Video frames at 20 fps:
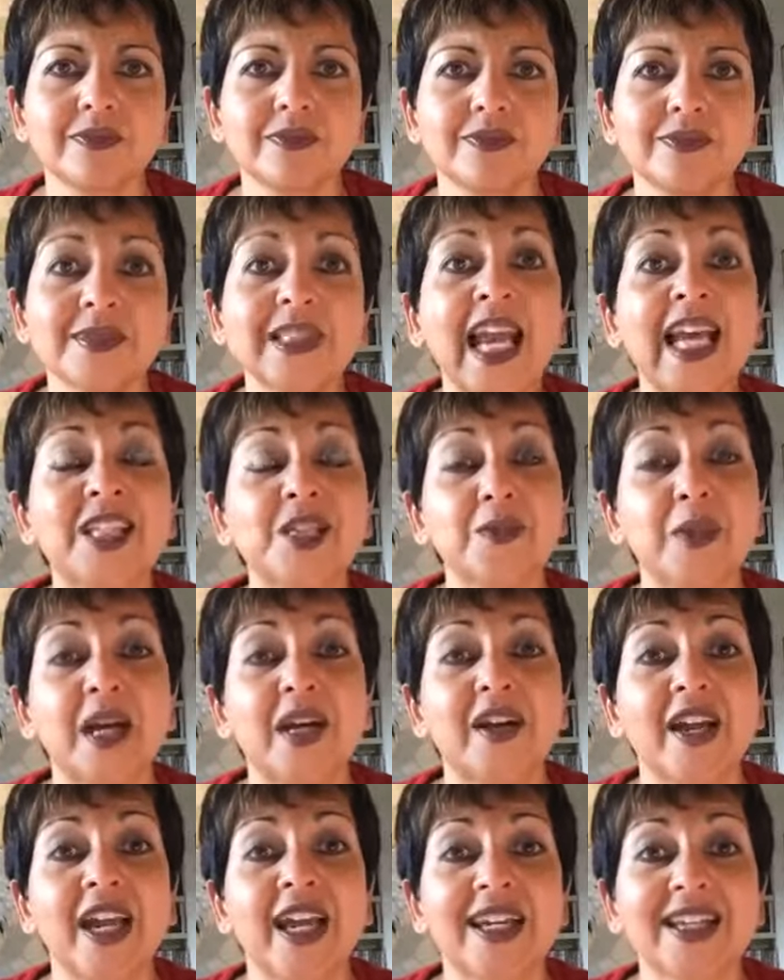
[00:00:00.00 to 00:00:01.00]
Yes,
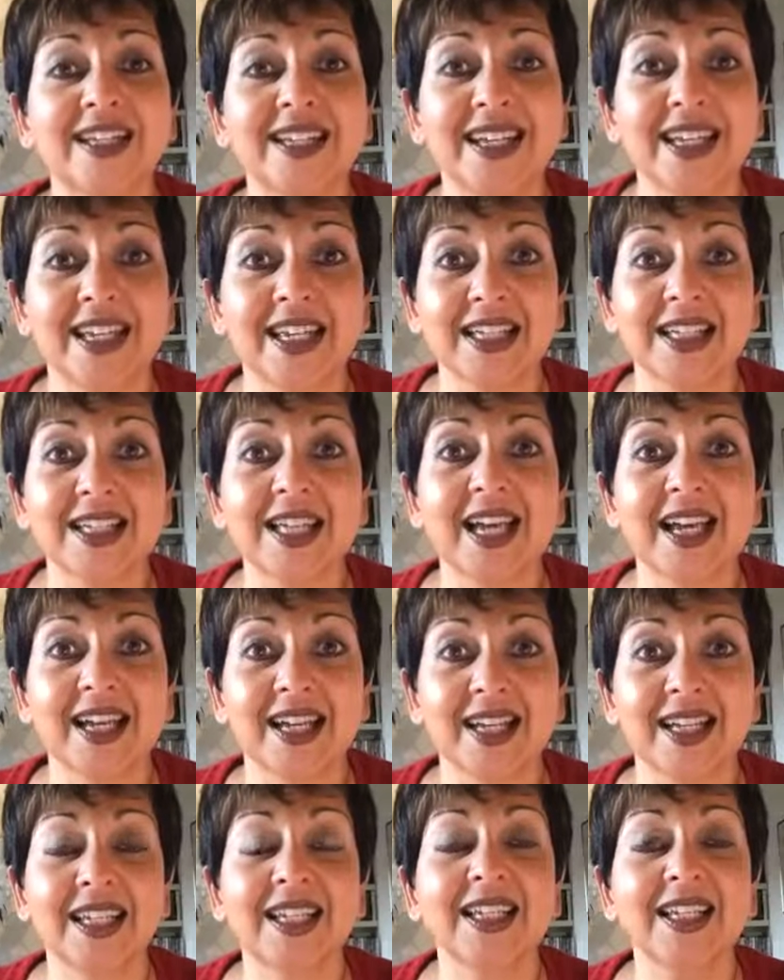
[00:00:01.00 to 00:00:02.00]
Marianne,
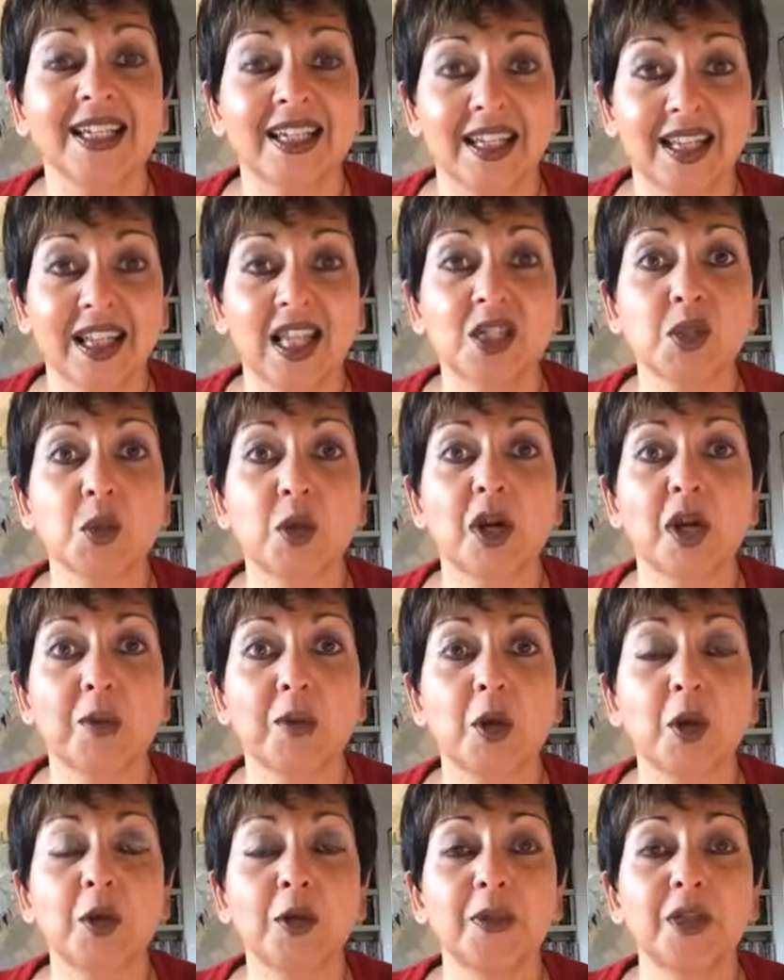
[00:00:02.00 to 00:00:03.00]
exactly. That's what I'm
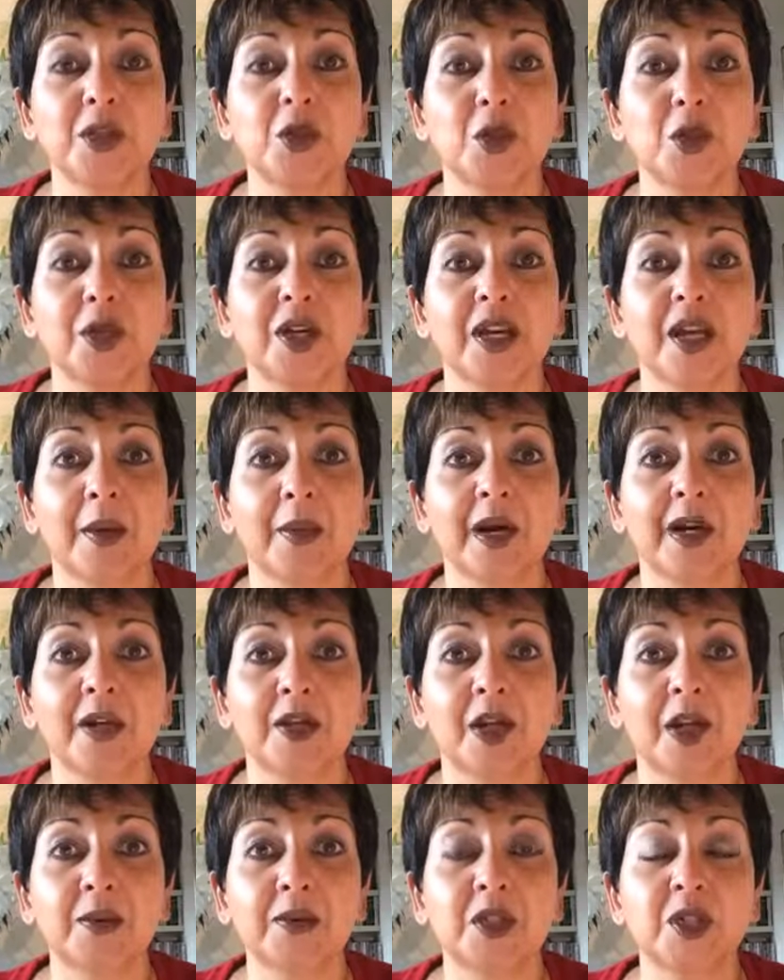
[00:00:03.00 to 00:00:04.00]
going to be talking about. You're
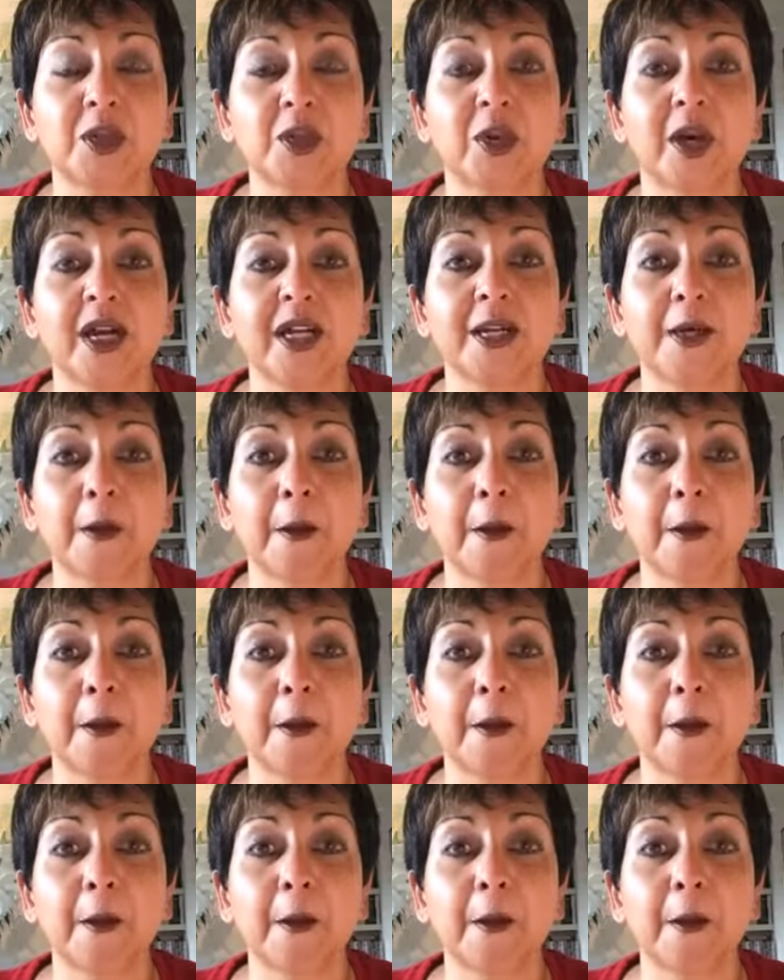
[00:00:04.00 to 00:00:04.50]
absolutely right.